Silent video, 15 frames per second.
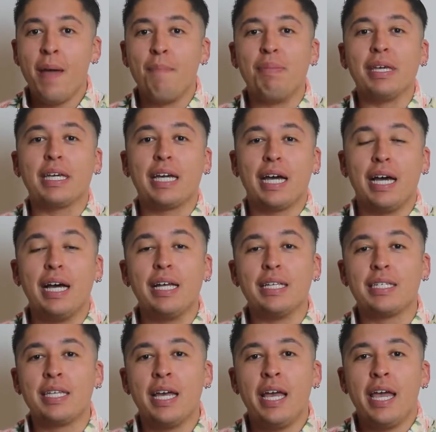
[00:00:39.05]

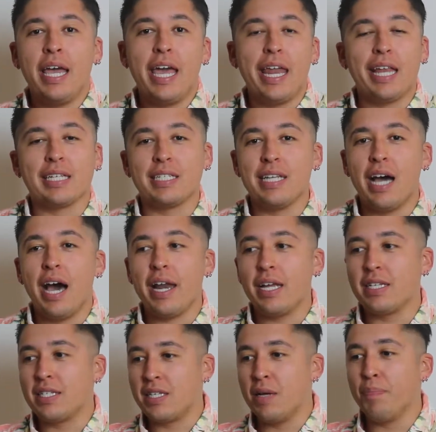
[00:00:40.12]
because it is not
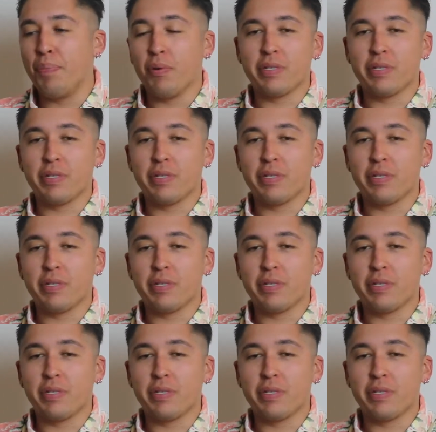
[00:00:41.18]
as simple